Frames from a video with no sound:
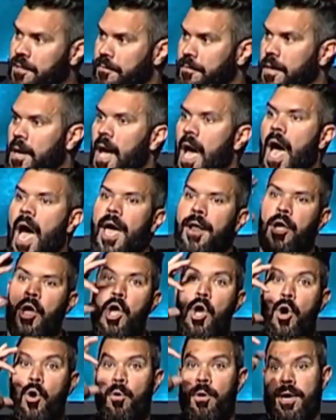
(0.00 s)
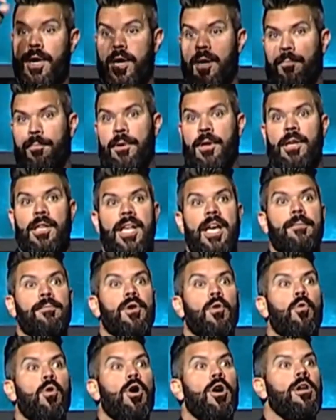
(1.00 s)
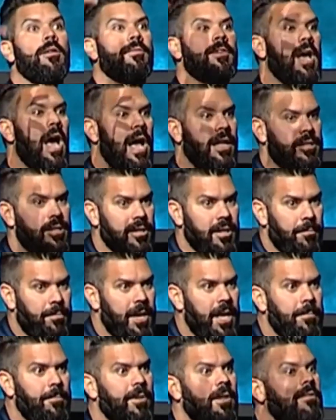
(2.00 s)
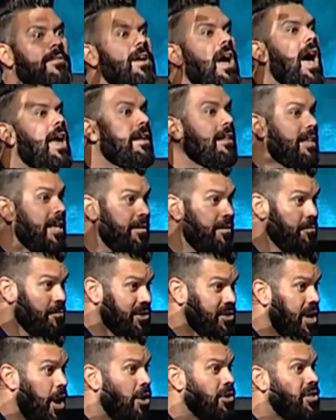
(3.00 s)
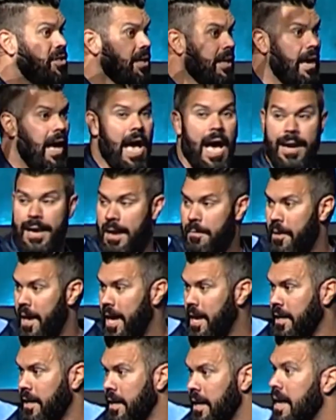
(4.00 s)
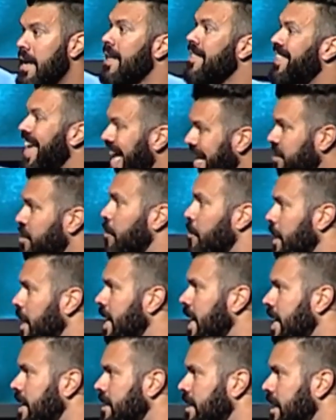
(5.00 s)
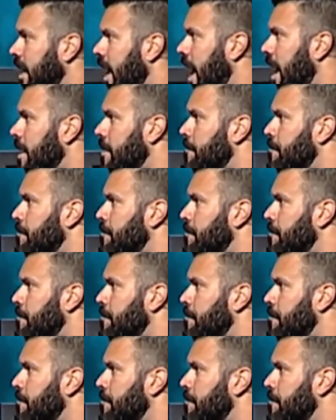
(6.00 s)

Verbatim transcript: of God who are going to proclaim the word of God to the people of God and leave the results to God. Amen? Amen. That's what we need today.